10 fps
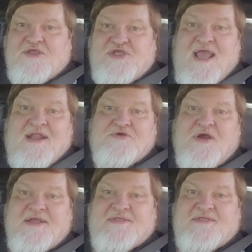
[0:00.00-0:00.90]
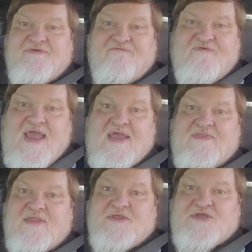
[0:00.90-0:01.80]
she had a crisis of faith,
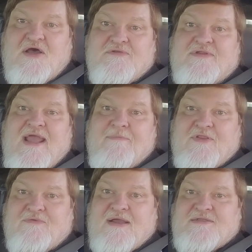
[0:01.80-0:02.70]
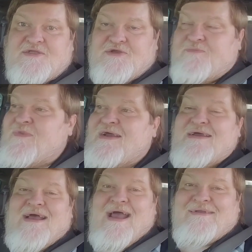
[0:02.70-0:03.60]
and Sheldon came to the rescue.
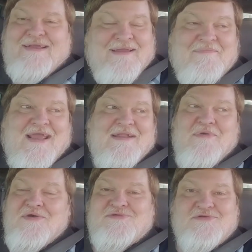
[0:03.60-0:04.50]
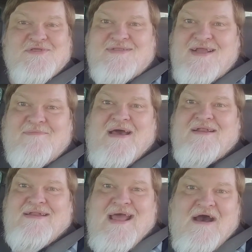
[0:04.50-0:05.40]
I'm getting emotional just thinking about
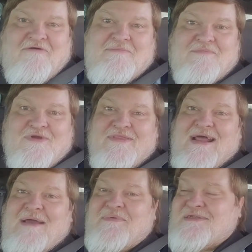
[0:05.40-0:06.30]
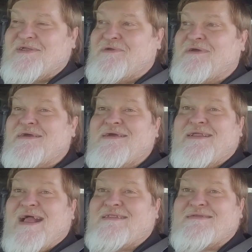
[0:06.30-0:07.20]
it now, remembering that episode.
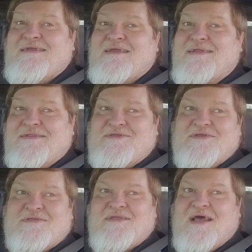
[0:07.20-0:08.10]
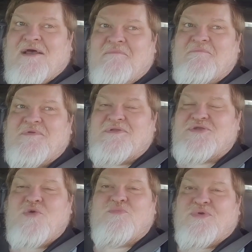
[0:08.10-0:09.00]
It's just
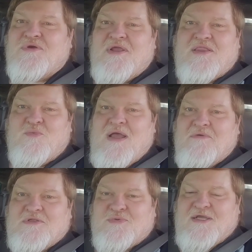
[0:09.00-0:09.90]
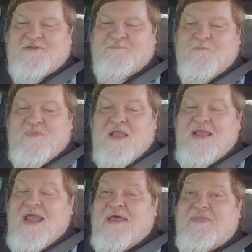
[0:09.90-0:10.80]
so brilliant the way it was written.
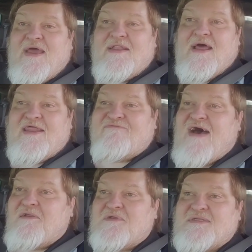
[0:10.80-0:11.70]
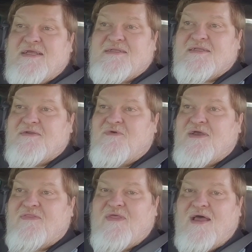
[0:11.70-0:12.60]
And then the final season
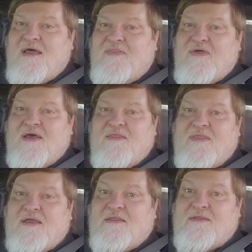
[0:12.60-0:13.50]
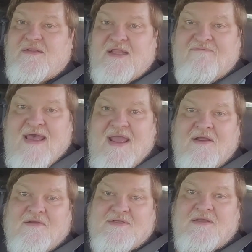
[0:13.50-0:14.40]
with the
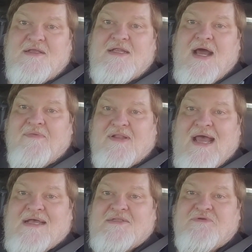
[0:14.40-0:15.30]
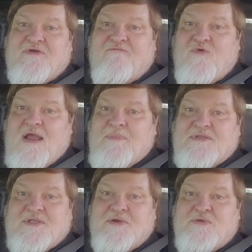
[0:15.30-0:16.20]
cliffhangers of the last 3 or 4
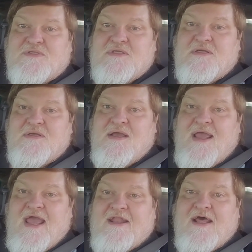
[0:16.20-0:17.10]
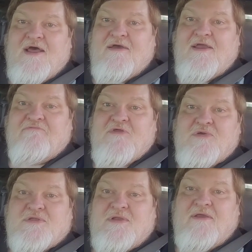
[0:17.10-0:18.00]
episodes, and
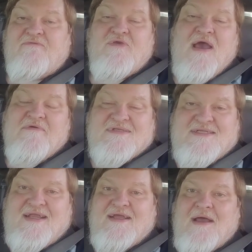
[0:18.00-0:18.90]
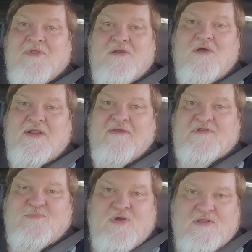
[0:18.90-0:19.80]
if you haven't seen it, I'm not going to give
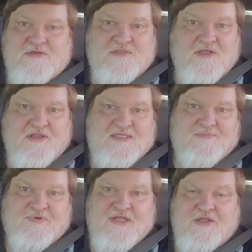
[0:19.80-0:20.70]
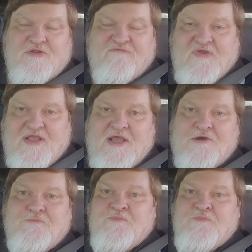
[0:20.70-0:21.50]
spoilers on this particular video.